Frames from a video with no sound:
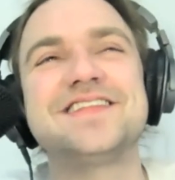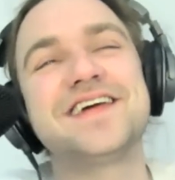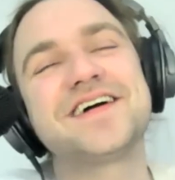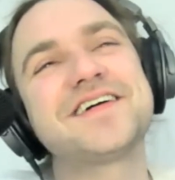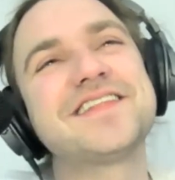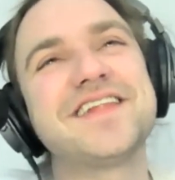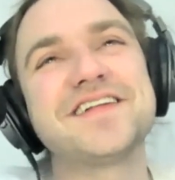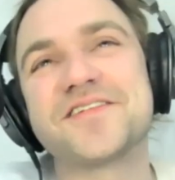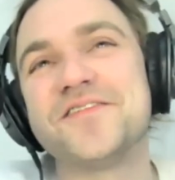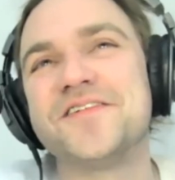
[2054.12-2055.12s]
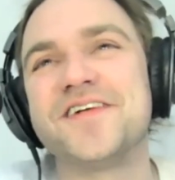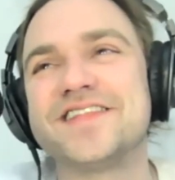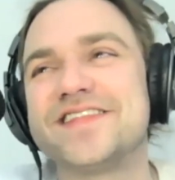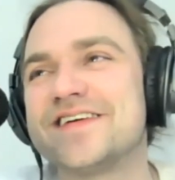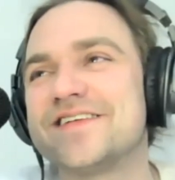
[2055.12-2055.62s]
Yeah, that's cool. I
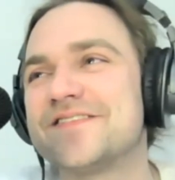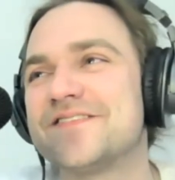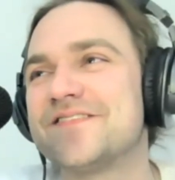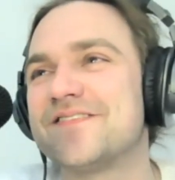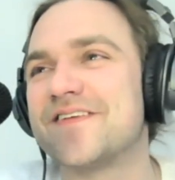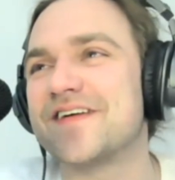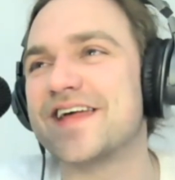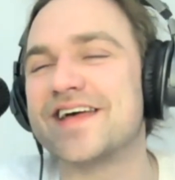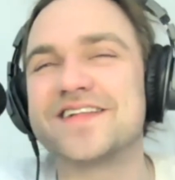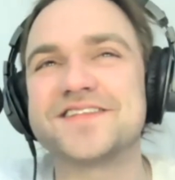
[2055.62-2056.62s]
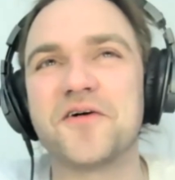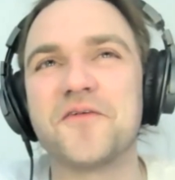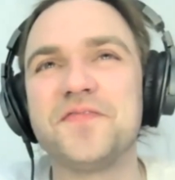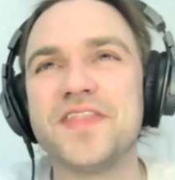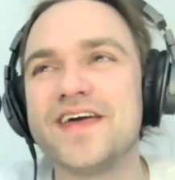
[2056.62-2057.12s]
think working
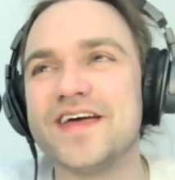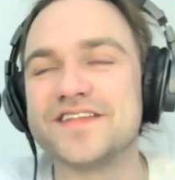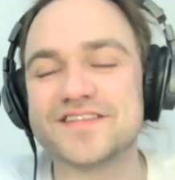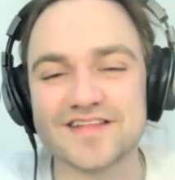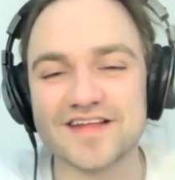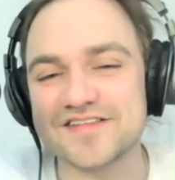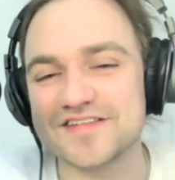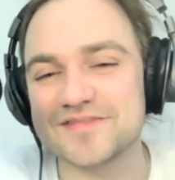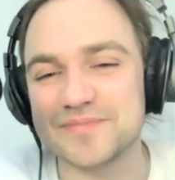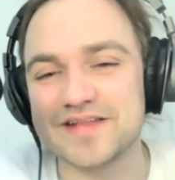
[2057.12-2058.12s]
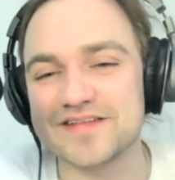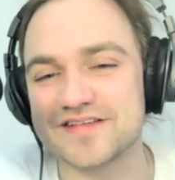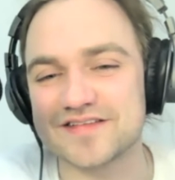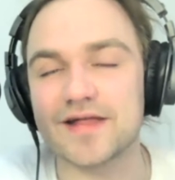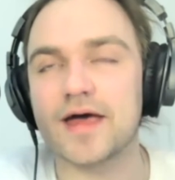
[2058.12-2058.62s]
so installations means
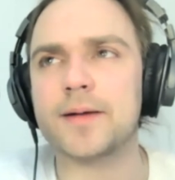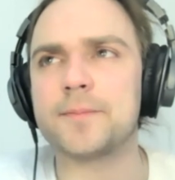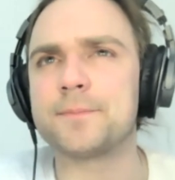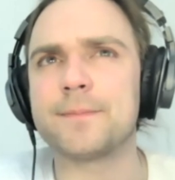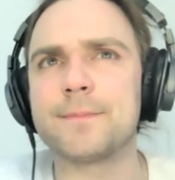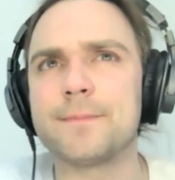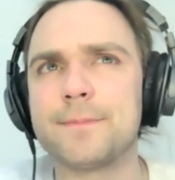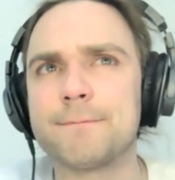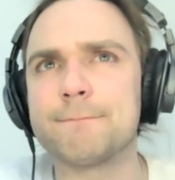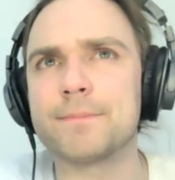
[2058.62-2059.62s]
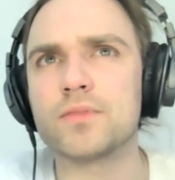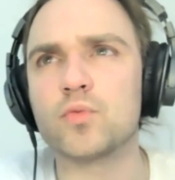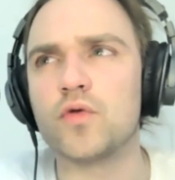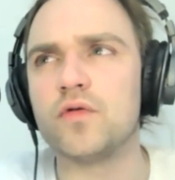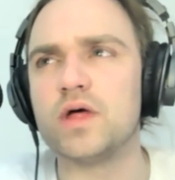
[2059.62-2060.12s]
just like
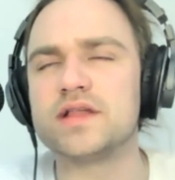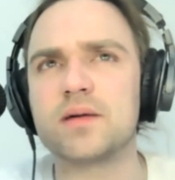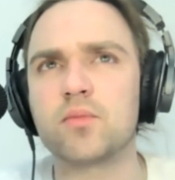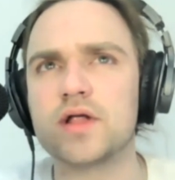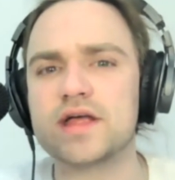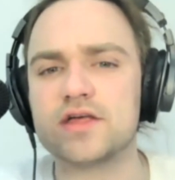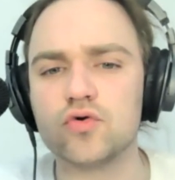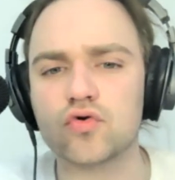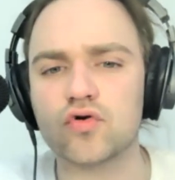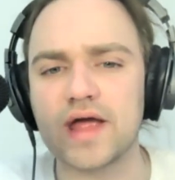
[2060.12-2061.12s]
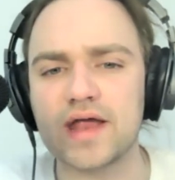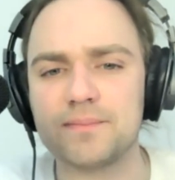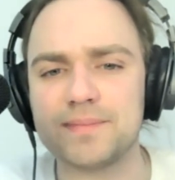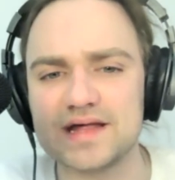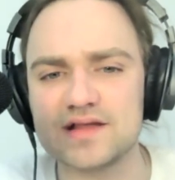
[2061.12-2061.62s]
would is that more like you create a
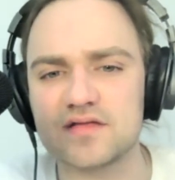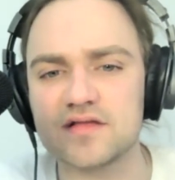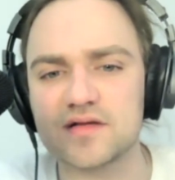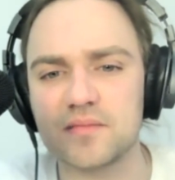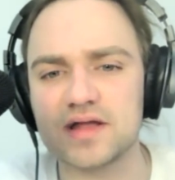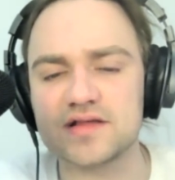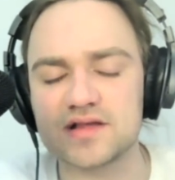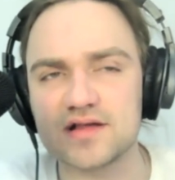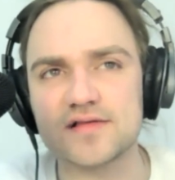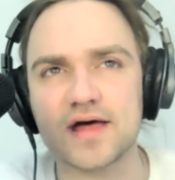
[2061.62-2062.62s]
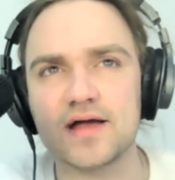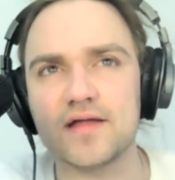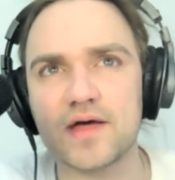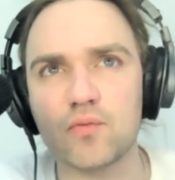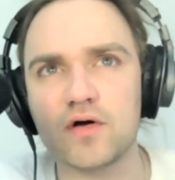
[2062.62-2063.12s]
piece then somebody sees that
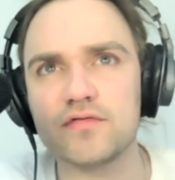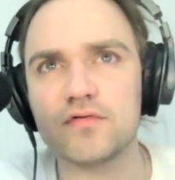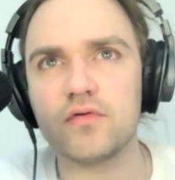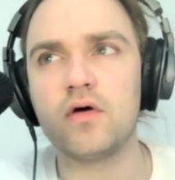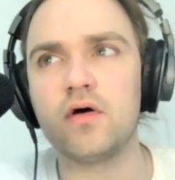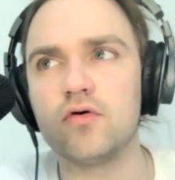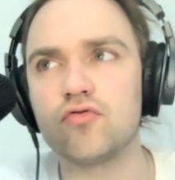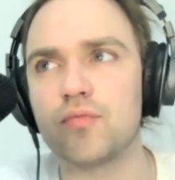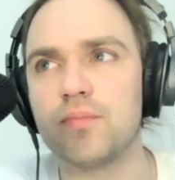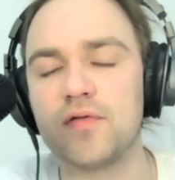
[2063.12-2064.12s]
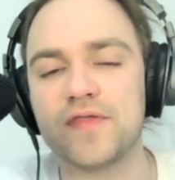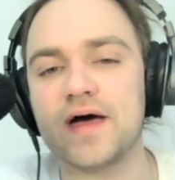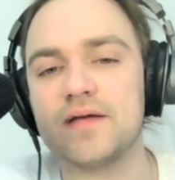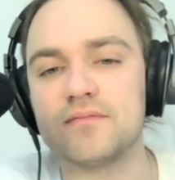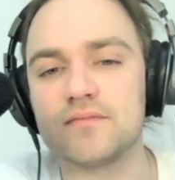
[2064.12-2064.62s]
and they want to put
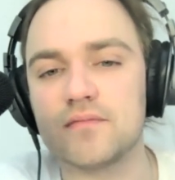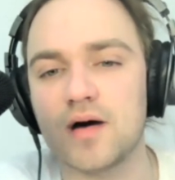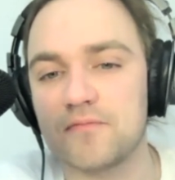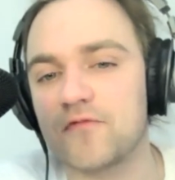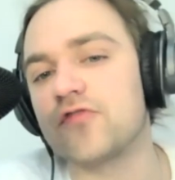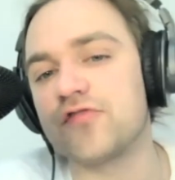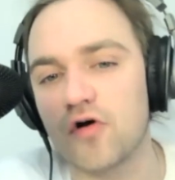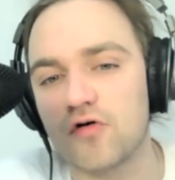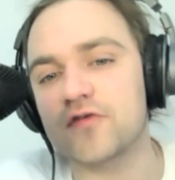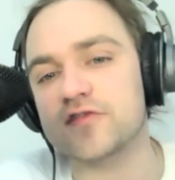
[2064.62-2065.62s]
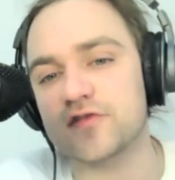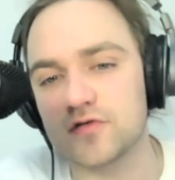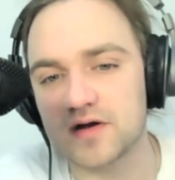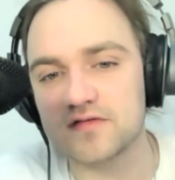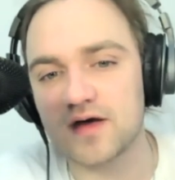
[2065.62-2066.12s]
that up for show for a certain
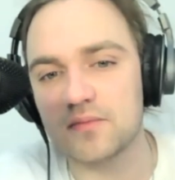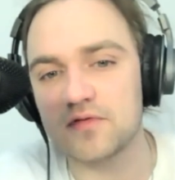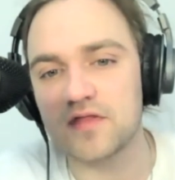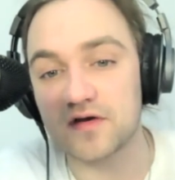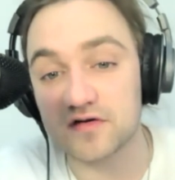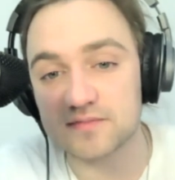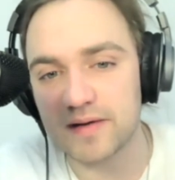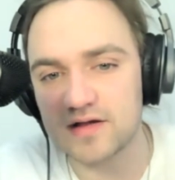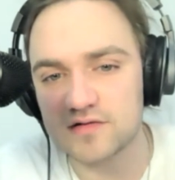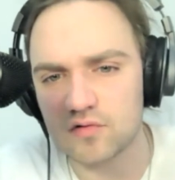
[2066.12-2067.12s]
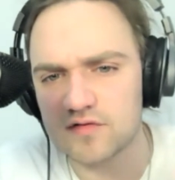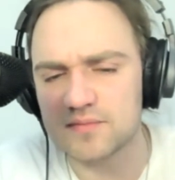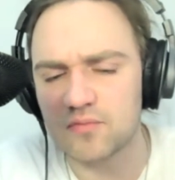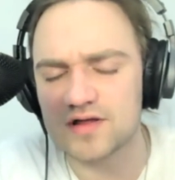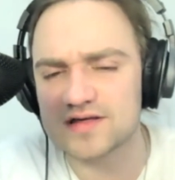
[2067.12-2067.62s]
amount of time within their space, or is
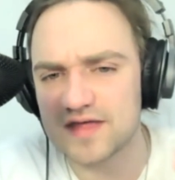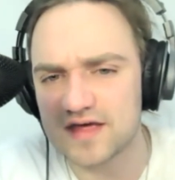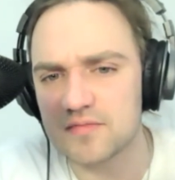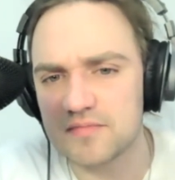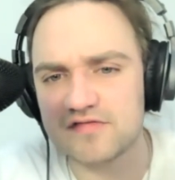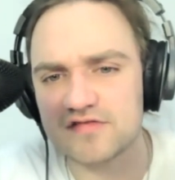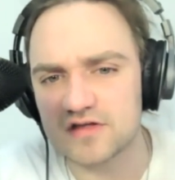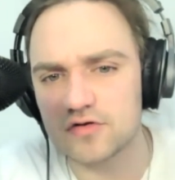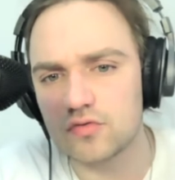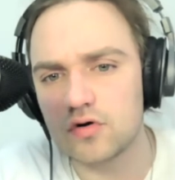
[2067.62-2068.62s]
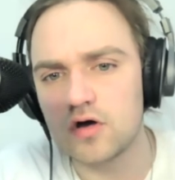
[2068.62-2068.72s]
it more like they commission you